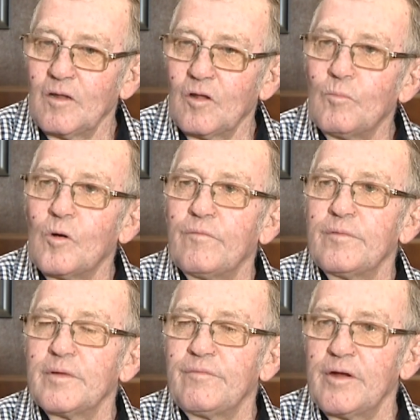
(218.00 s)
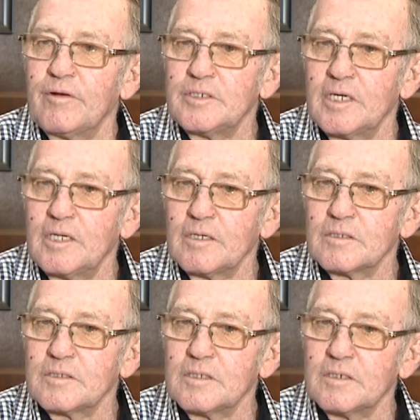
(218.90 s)
A lot more from the fair agenda,
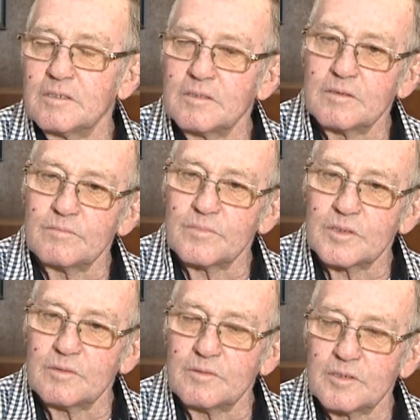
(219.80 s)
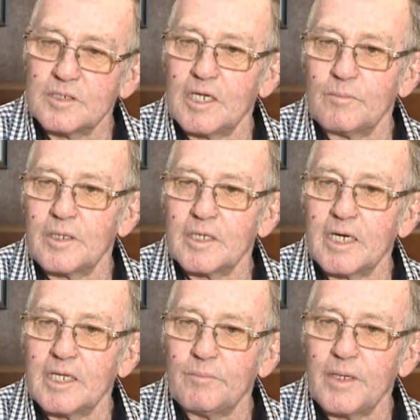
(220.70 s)
because the gentlemen are
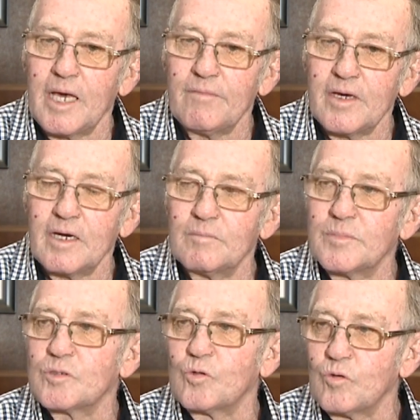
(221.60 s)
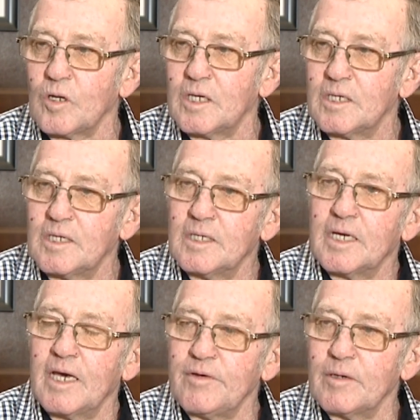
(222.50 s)
getting a bit heavier, a bit taller,
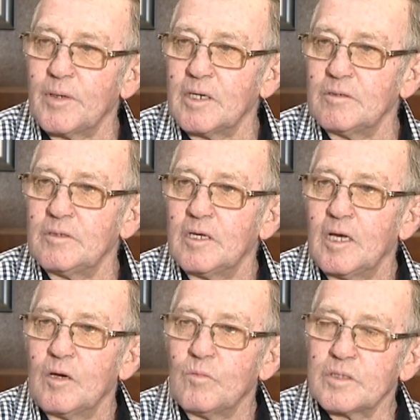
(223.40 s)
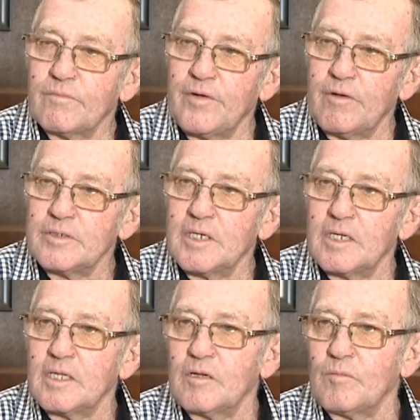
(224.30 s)
heavier boned. With the fair
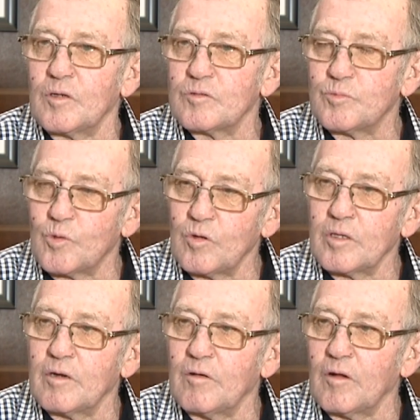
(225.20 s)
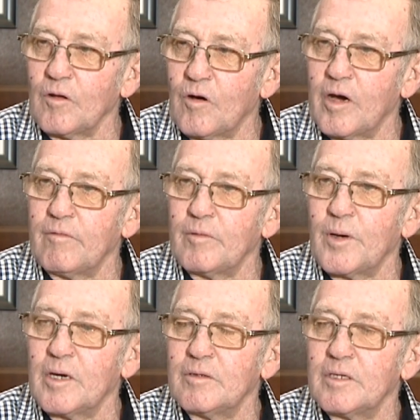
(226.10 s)
agenda, they're a lot smaller, they're a lot lighter and
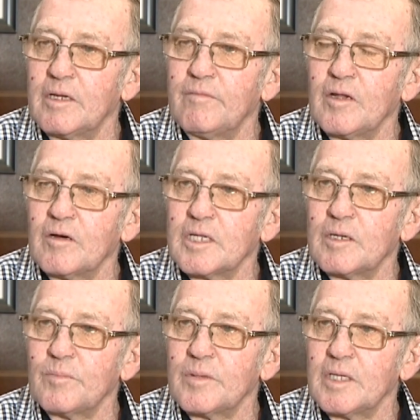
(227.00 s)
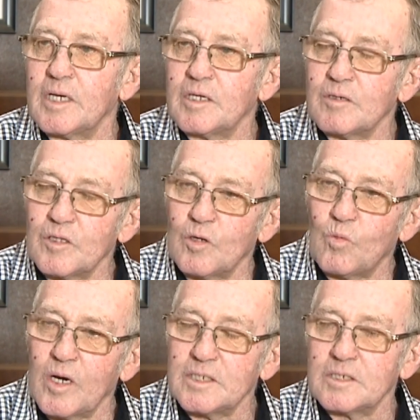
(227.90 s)
boned and everything like that, and their
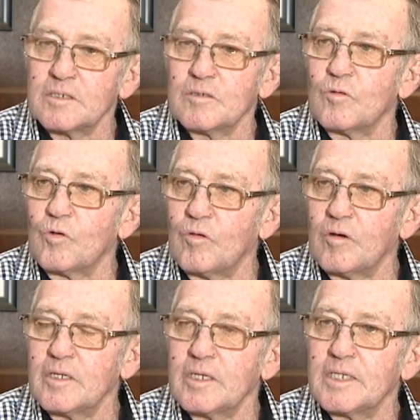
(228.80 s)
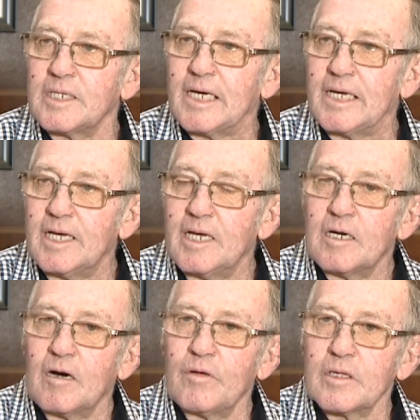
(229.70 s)
weight's all right. And
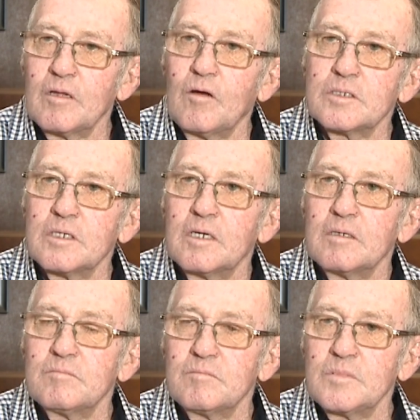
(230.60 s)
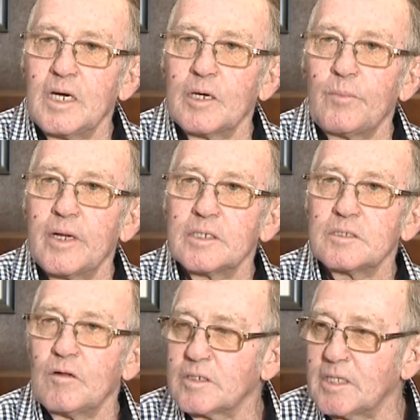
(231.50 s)
I reckon the likes of young
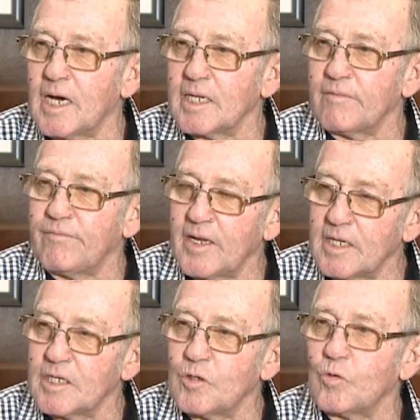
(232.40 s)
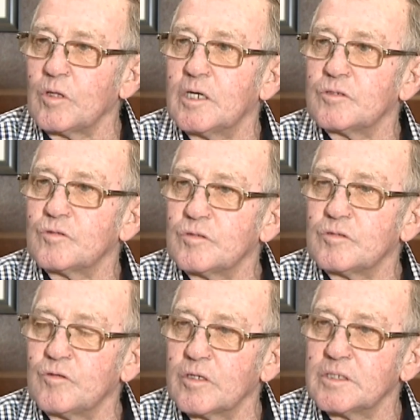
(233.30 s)
apprentices like Talia Fallon and all those
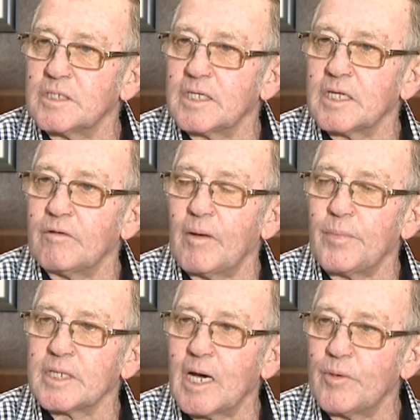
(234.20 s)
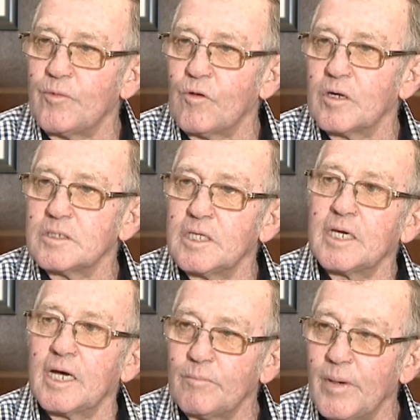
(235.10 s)
jockeys and that, they're up and coming riders, and they're
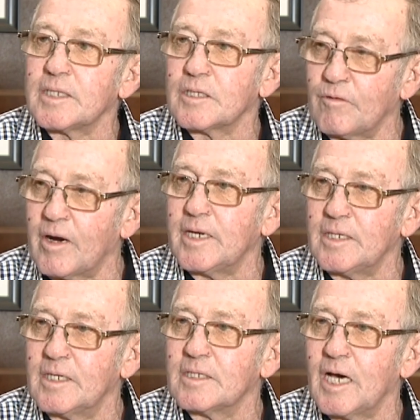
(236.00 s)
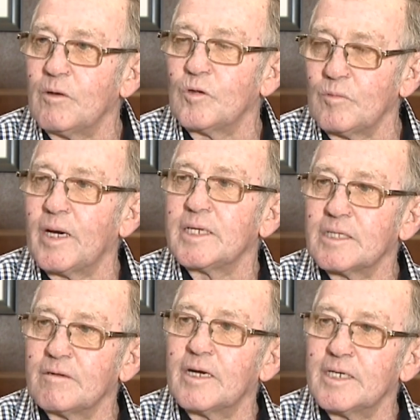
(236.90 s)
going to make the grade. They will make
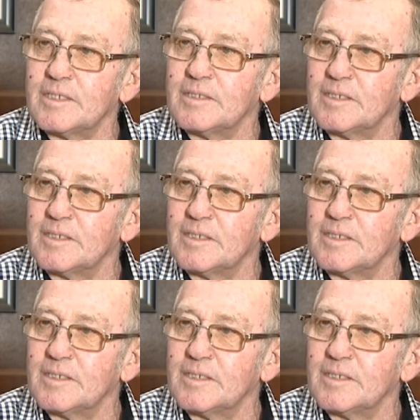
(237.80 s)
the grade.